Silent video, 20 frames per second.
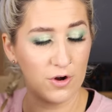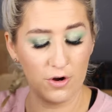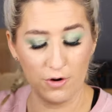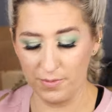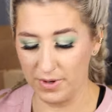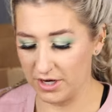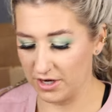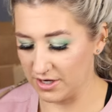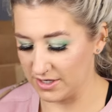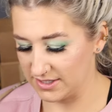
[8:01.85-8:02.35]
Oh
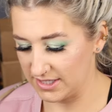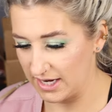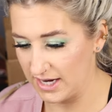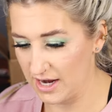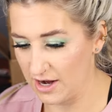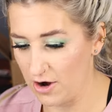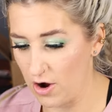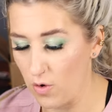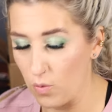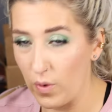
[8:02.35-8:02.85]
my goodness. I
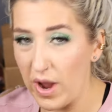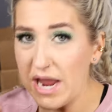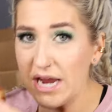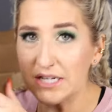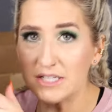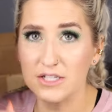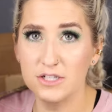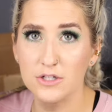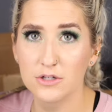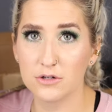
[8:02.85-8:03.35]
cannot
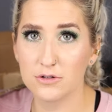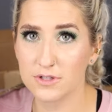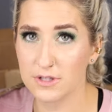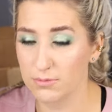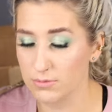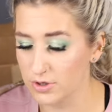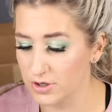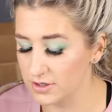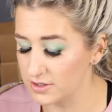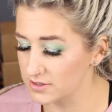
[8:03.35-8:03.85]
wait to do
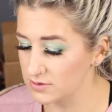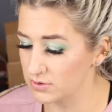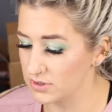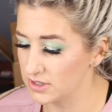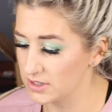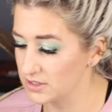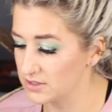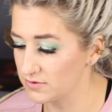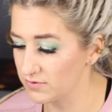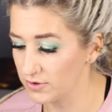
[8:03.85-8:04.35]
some looks with
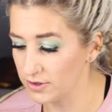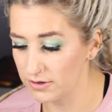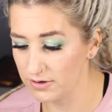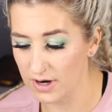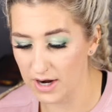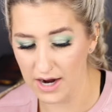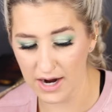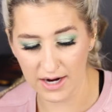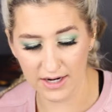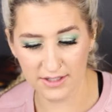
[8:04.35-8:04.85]
this for you
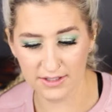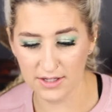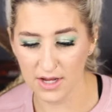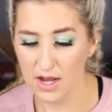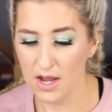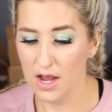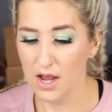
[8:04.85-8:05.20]
guys.